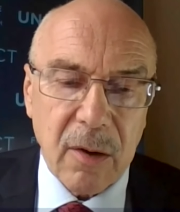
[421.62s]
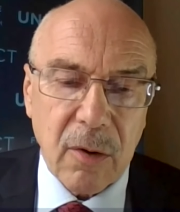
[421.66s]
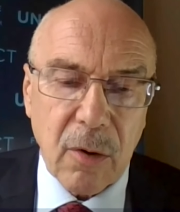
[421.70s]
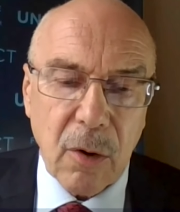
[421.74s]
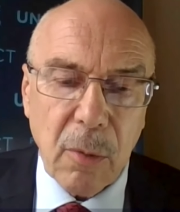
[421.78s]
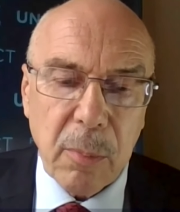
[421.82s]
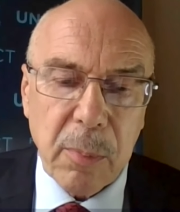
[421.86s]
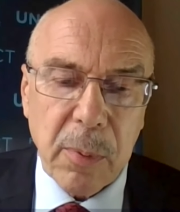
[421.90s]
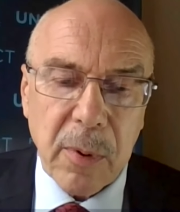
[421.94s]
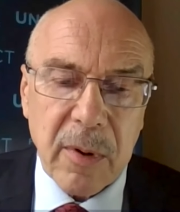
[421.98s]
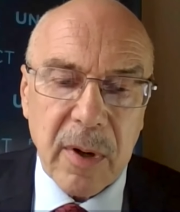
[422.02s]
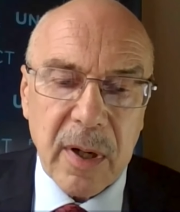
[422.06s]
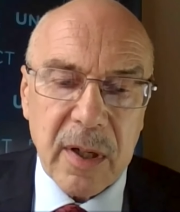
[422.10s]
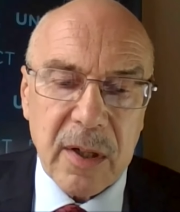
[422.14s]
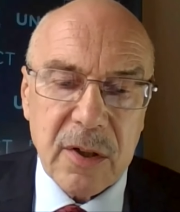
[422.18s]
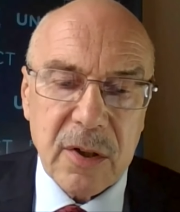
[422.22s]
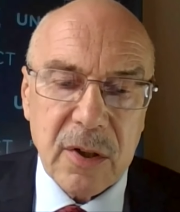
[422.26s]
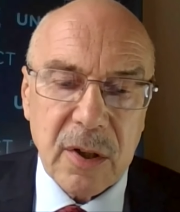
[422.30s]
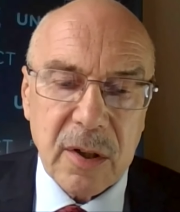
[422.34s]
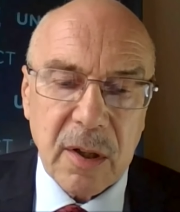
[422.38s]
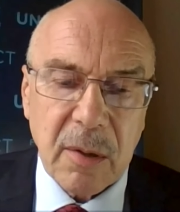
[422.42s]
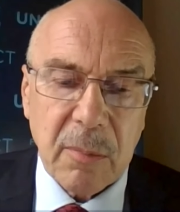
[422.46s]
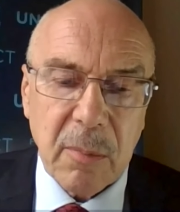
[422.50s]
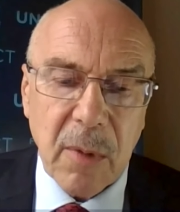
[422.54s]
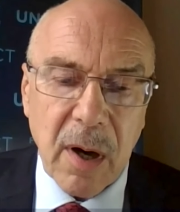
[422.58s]

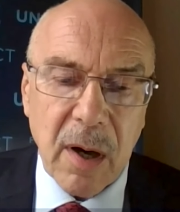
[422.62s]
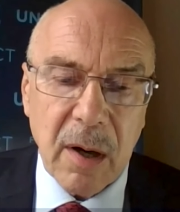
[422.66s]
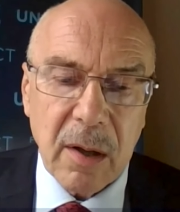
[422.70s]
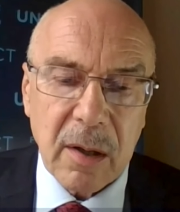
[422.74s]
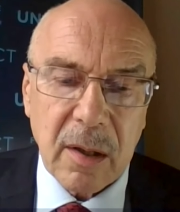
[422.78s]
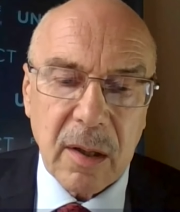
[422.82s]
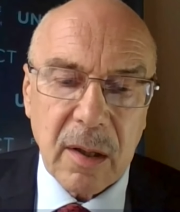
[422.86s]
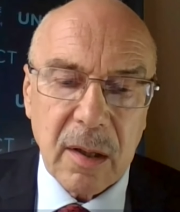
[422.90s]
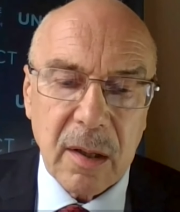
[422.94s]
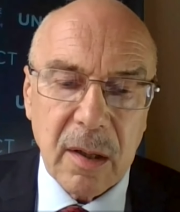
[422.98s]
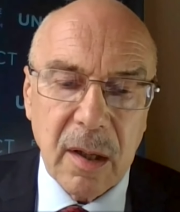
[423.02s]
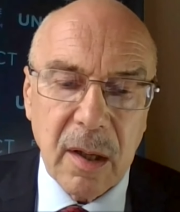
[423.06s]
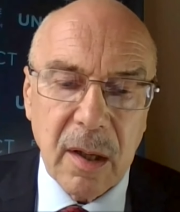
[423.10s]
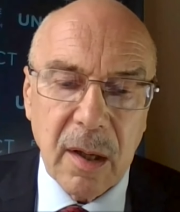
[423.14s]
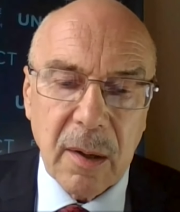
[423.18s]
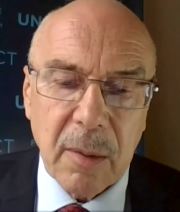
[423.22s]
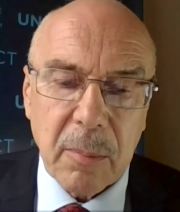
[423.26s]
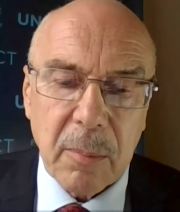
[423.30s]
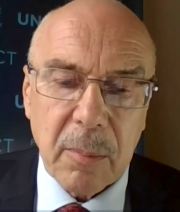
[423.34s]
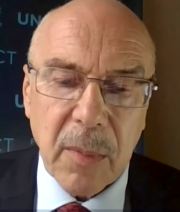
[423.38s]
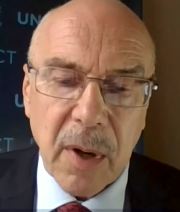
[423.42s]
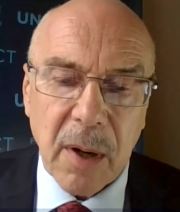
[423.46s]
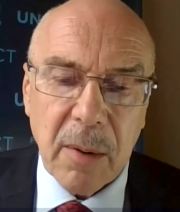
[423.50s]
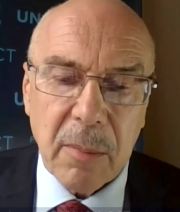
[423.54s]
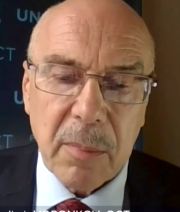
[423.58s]
cooperation among
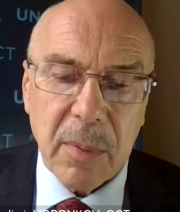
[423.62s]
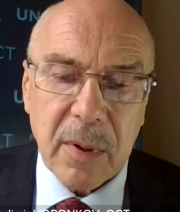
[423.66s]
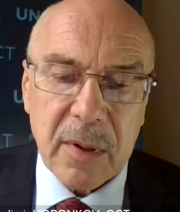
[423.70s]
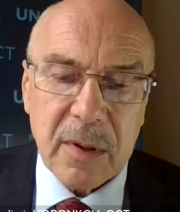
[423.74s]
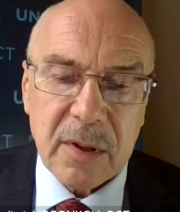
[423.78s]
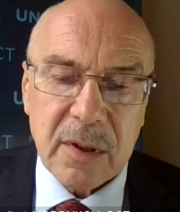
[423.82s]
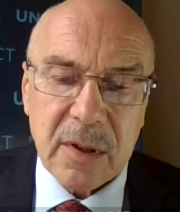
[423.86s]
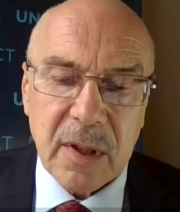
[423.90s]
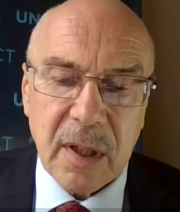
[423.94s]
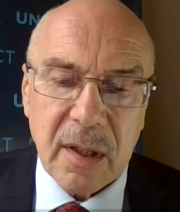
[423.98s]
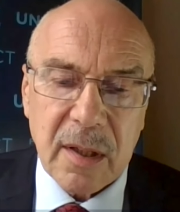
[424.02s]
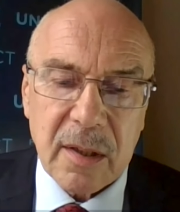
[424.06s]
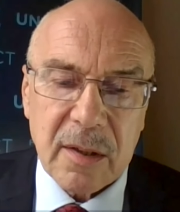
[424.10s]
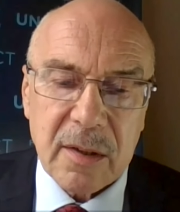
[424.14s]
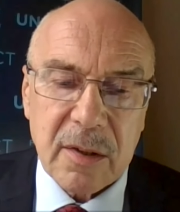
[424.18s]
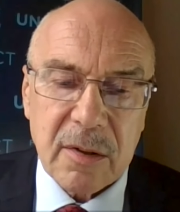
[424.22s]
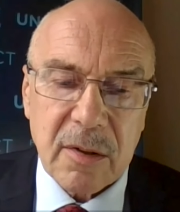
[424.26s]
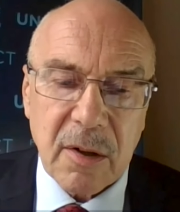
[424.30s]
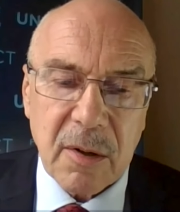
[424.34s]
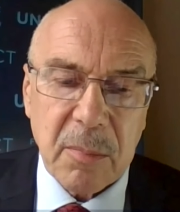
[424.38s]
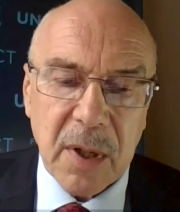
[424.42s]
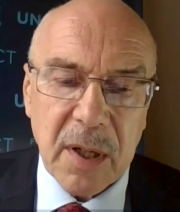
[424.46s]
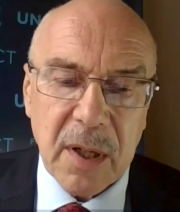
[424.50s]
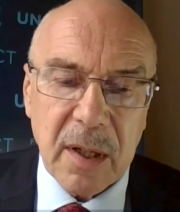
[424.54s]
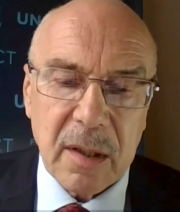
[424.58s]
member states
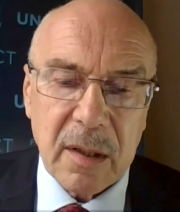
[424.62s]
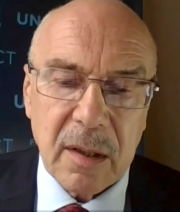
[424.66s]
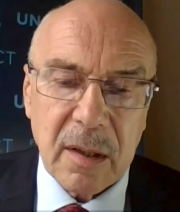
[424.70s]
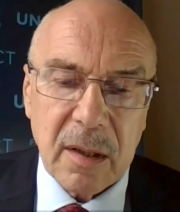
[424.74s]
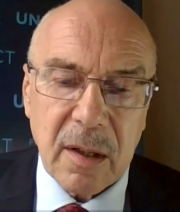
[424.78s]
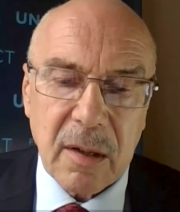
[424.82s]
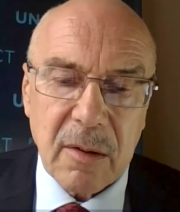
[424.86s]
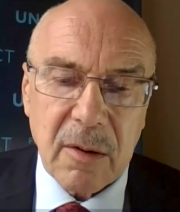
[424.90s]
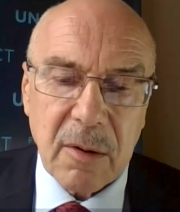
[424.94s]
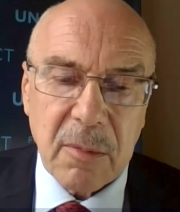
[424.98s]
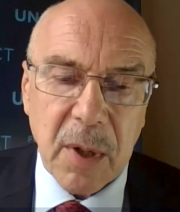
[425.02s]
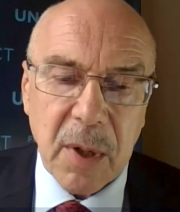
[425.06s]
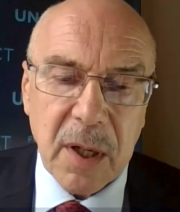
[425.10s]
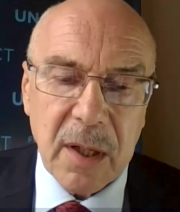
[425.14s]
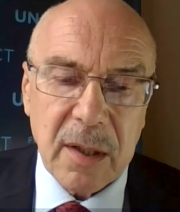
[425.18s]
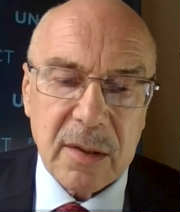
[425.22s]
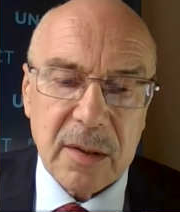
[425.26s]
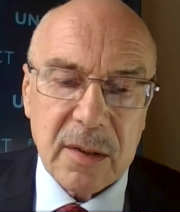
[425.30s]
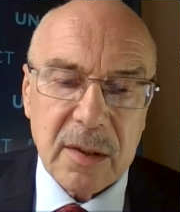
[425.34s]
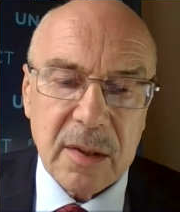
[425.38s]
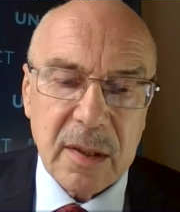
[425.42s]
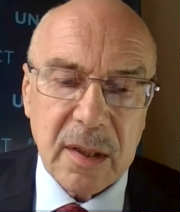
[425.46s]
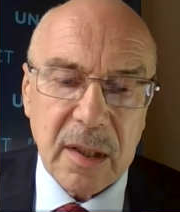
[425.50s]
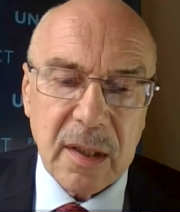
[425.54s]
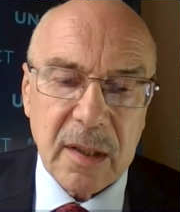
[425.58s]
rem-
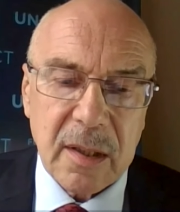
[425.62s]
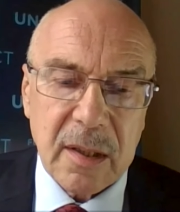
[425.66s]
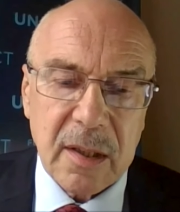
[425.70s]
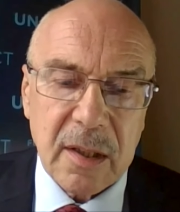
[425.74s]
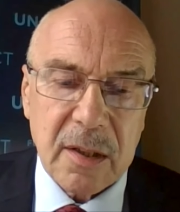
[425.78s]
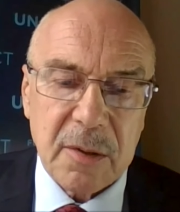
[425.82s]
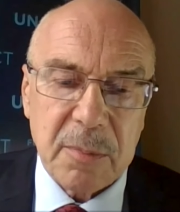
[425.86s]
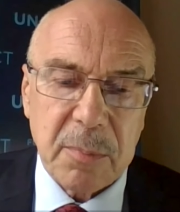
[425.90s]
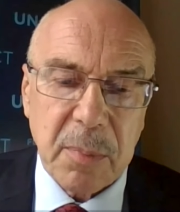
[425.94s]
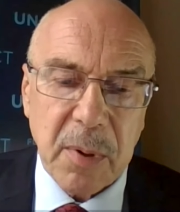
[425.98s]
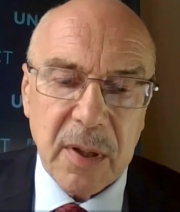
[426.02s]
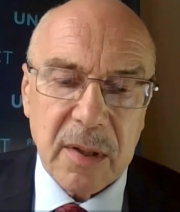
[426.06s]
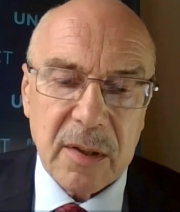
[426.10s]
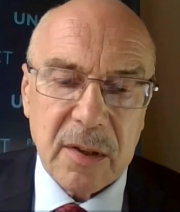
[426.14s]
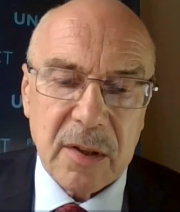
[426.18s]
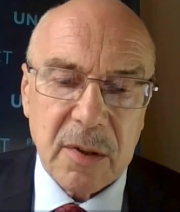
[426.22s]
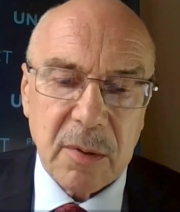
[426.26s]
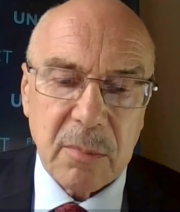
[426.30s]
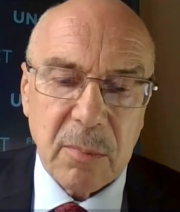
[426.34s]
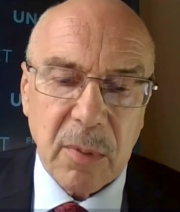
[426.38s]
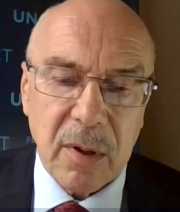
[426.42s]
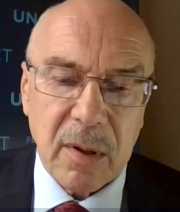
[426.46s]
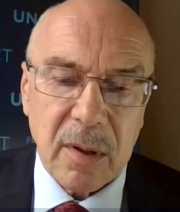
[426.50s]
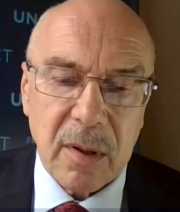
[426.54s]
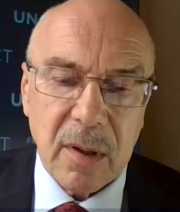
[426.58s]
remains
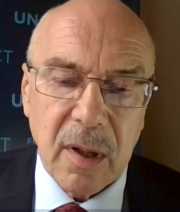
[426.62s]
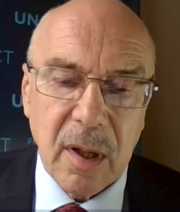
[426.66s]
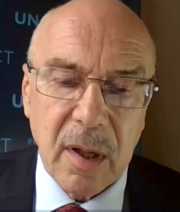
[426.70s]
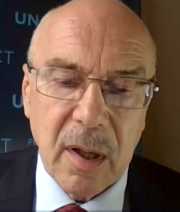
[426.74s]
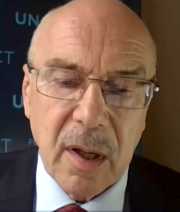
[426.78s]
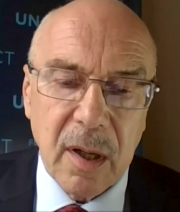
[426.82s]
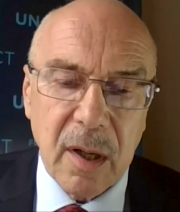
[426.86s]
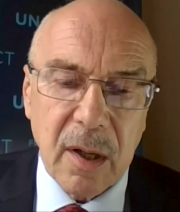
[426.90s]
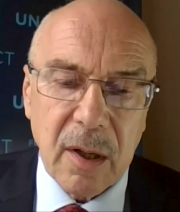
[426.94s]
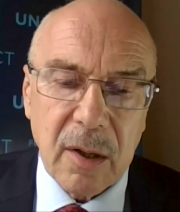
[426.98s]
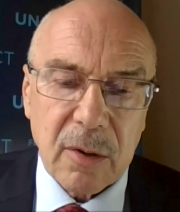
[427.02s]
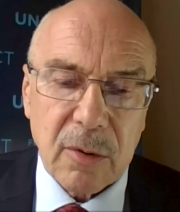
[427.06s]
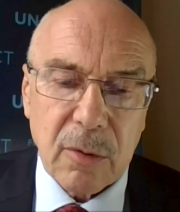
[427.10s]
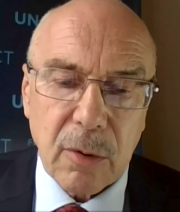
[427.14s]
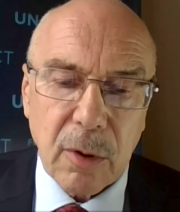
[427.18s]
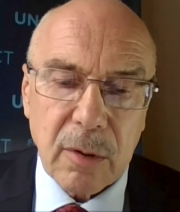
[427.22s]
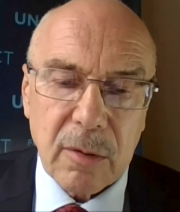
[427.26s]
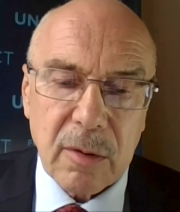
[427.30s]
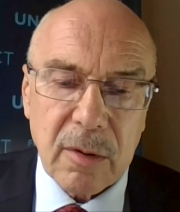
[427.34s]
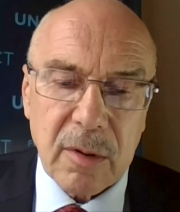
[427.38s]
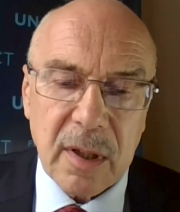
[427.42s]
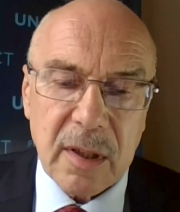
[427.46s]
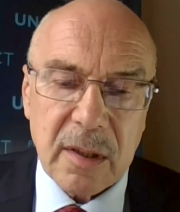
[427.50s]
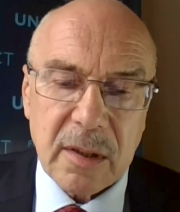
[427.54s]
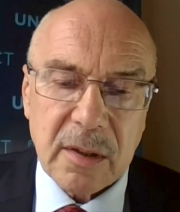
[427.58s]
indispensable to
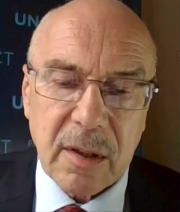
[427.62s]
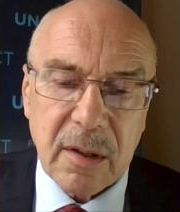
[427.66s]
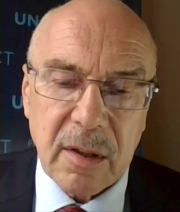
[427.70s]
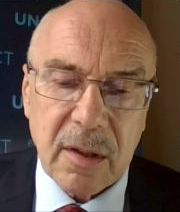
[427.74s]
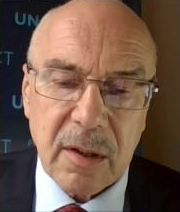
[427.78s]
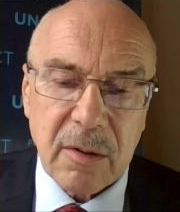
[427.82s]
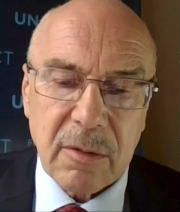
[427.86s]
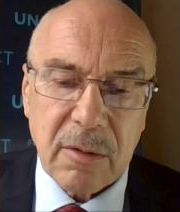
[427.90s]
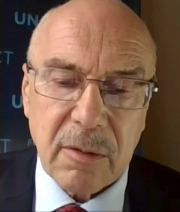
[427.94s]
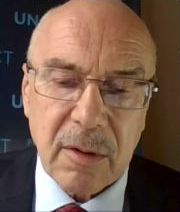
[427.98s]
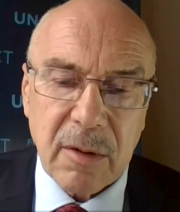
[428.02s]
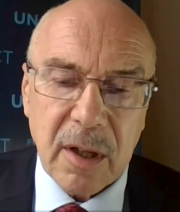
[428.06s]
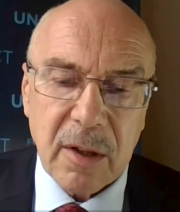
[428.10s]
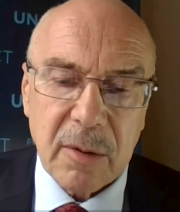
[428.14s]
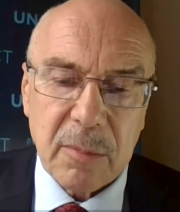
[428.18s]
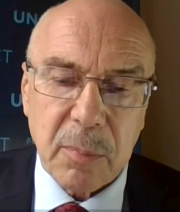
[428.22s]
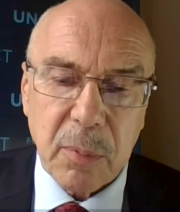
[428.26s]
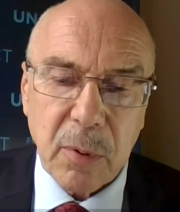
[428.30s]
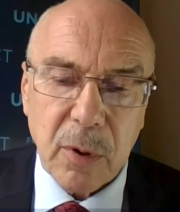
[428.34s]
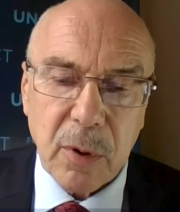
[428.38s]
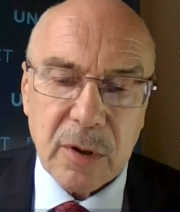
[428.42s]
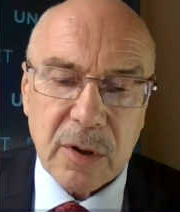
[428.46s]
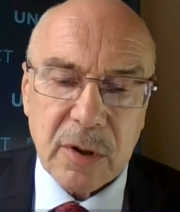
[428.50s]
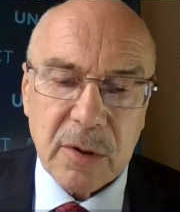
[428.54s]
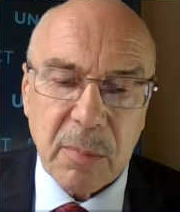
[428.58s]
address the
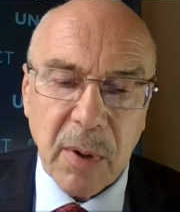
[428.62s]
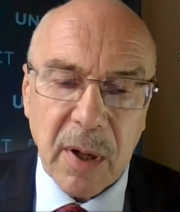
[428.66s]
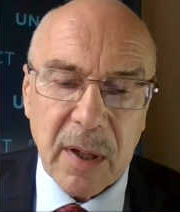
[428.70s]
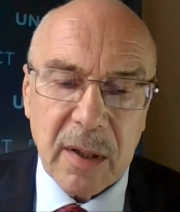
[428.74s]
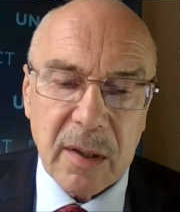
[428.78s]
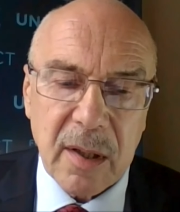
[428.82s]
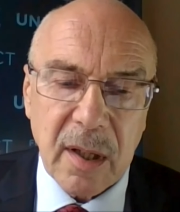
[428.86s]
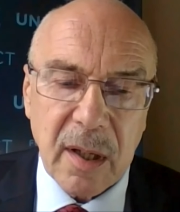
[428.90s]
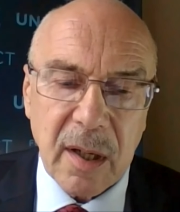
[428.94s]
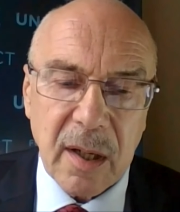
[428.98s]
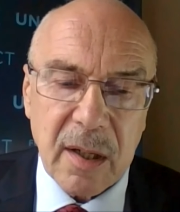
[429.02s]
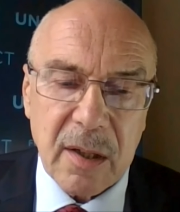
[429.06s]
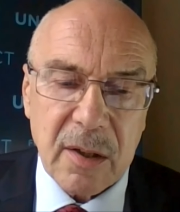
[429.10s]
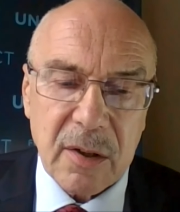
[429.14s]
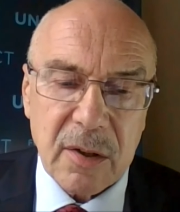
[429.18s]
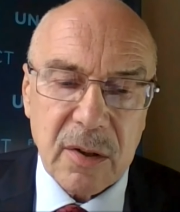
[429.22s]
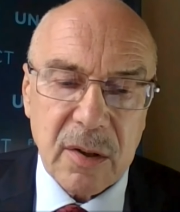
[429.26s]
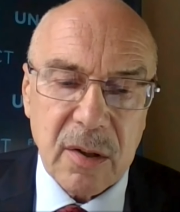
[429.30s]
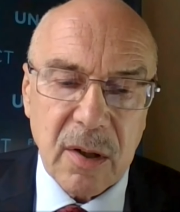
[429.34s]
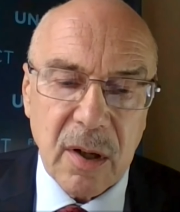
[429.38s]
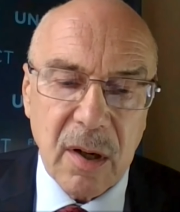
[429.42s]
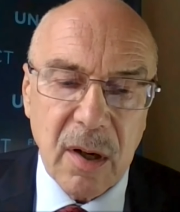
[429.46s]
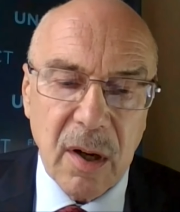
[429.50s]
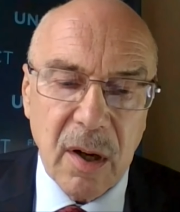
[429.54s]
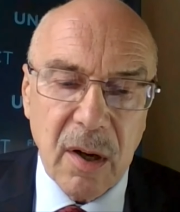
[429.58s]
threat posed by
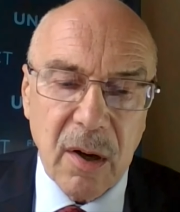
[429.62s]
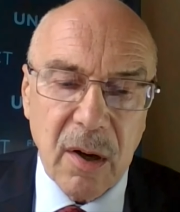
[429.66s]
Daesh.